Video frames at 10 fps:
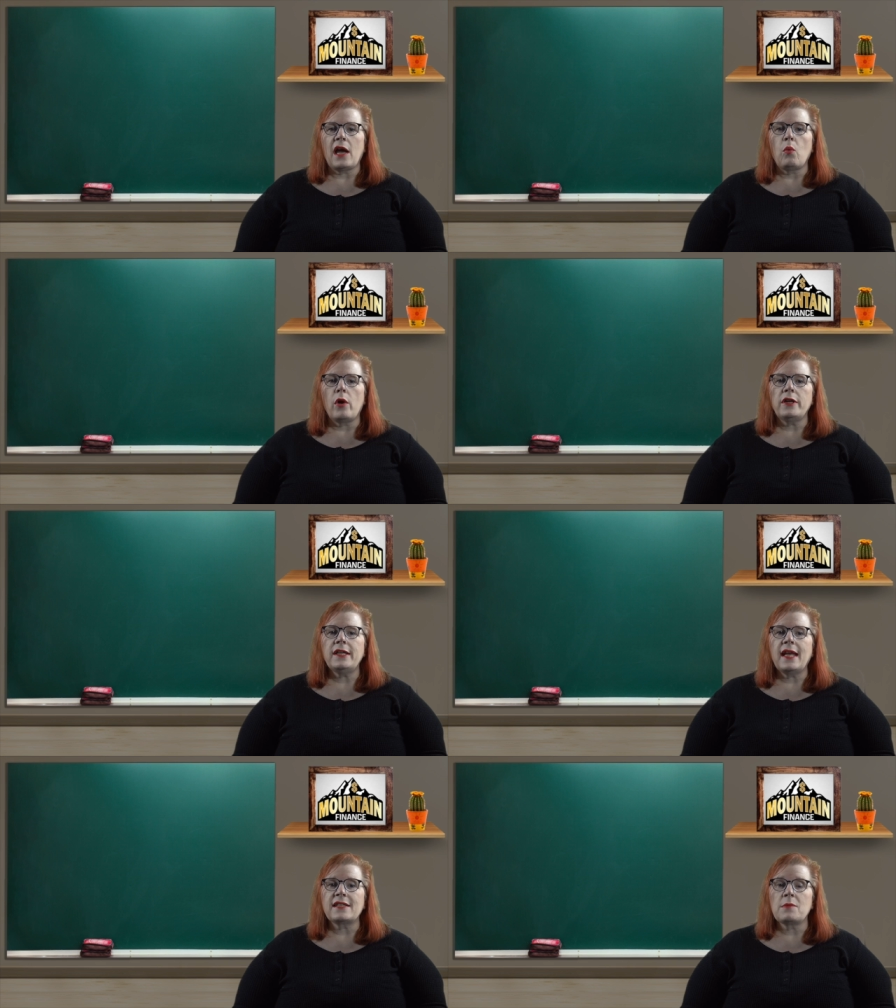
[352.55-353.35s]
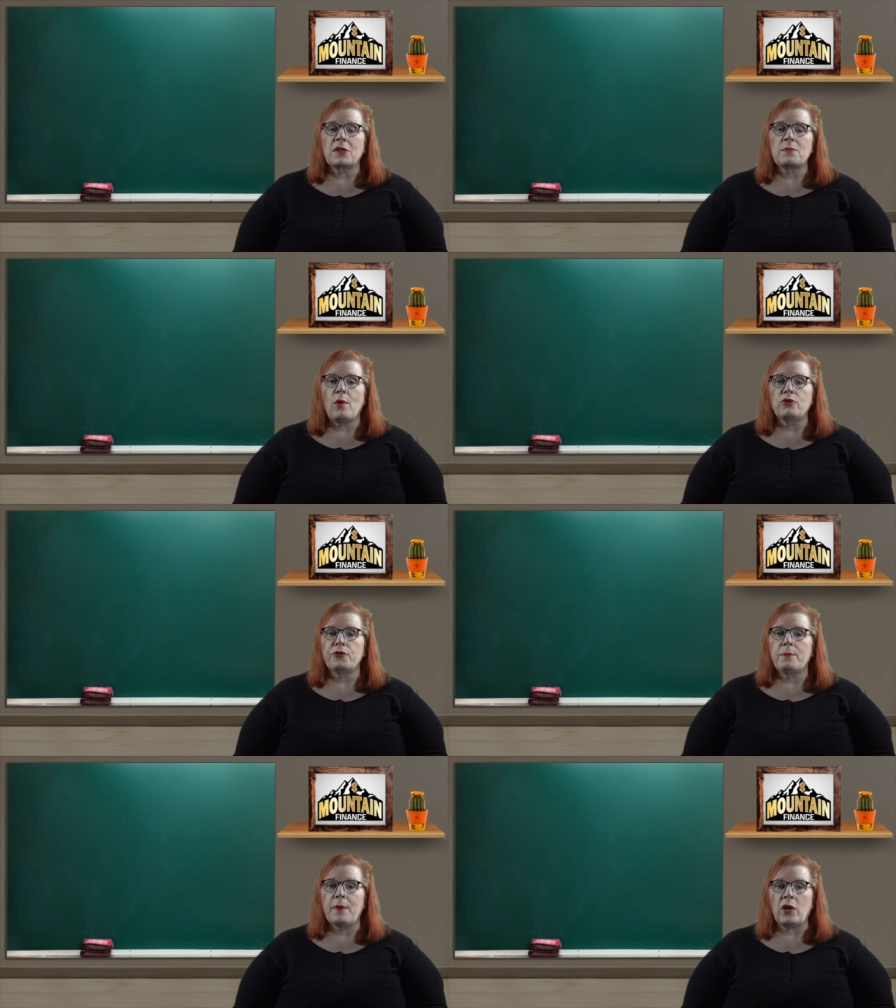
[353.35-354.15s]
I wanted to get some exposure
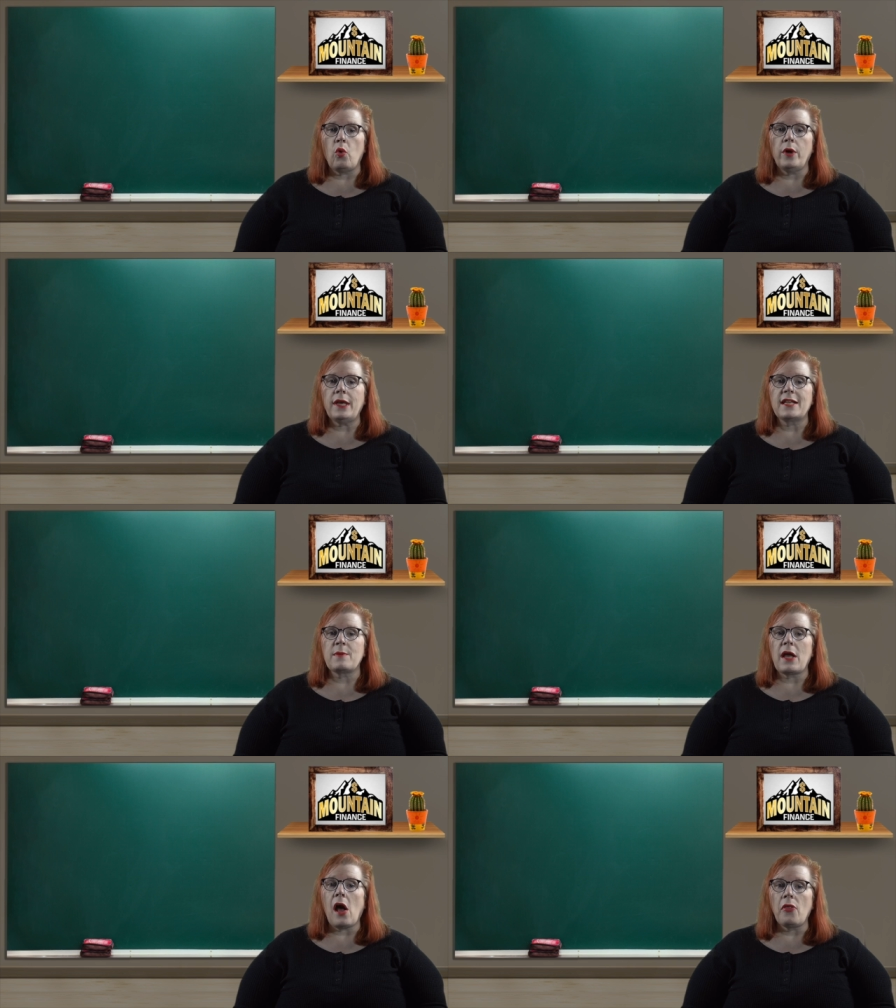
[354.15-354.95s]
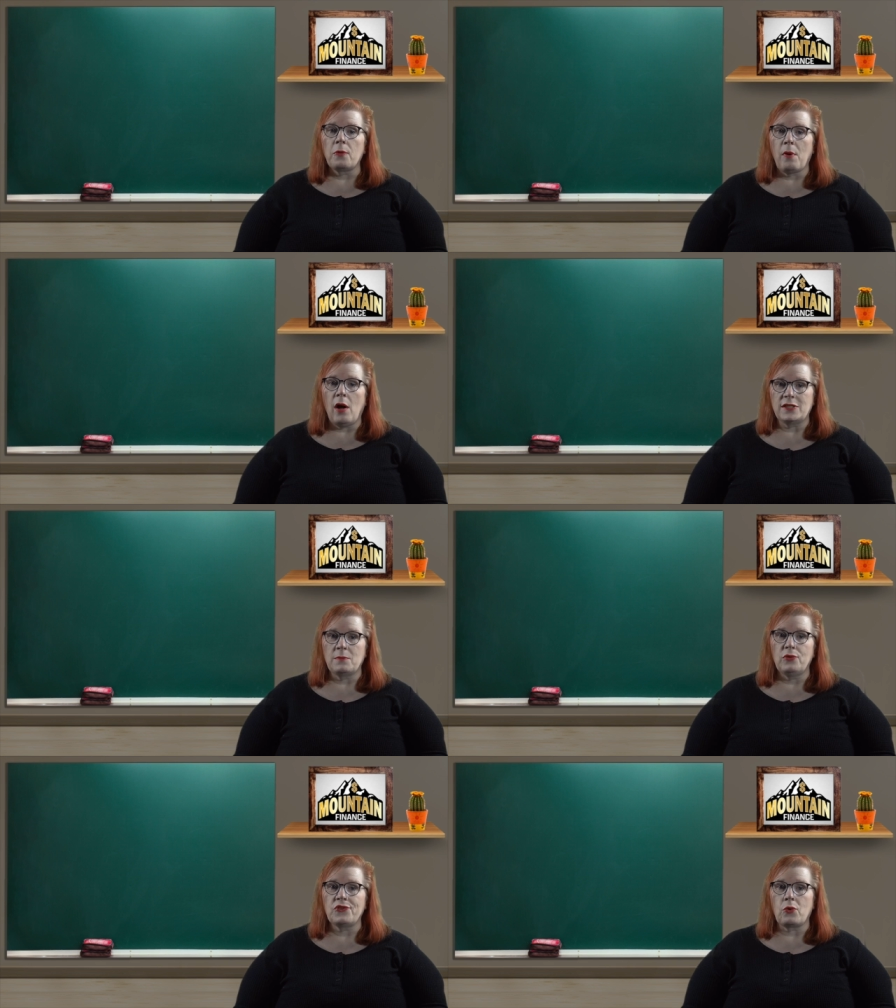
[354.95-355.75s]
to Bitcoin as my other
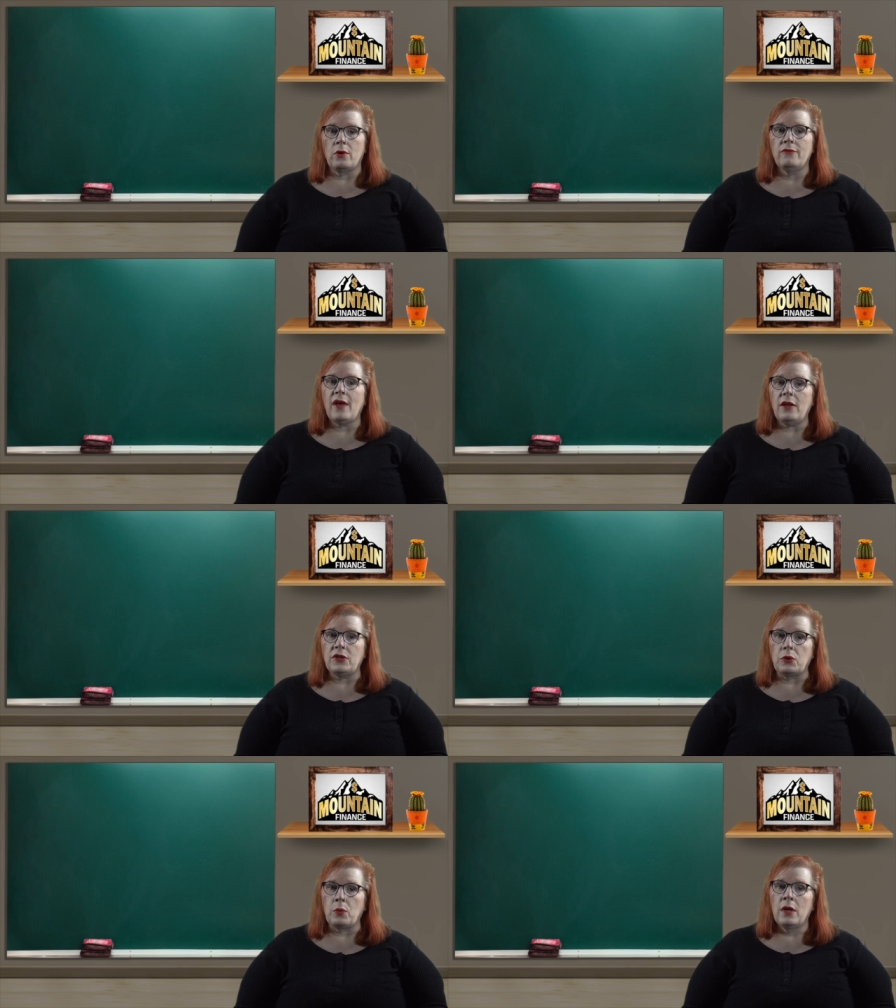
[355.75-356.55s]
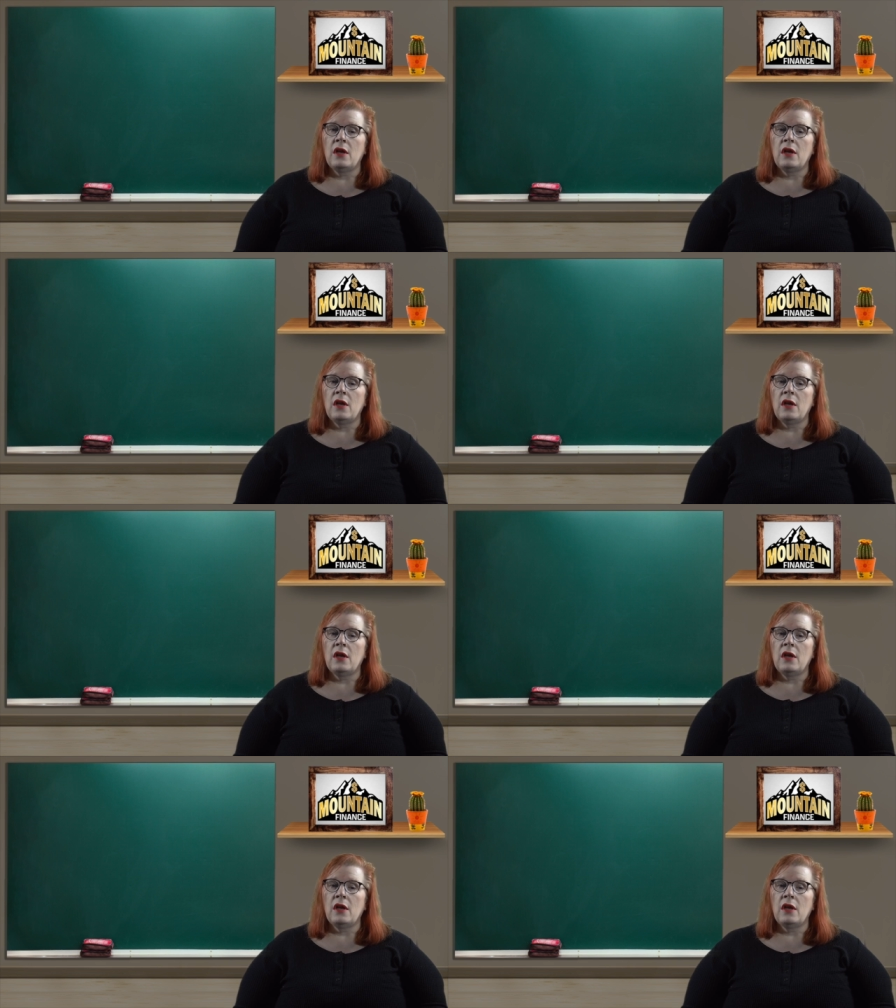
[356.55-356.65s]
possible store of value.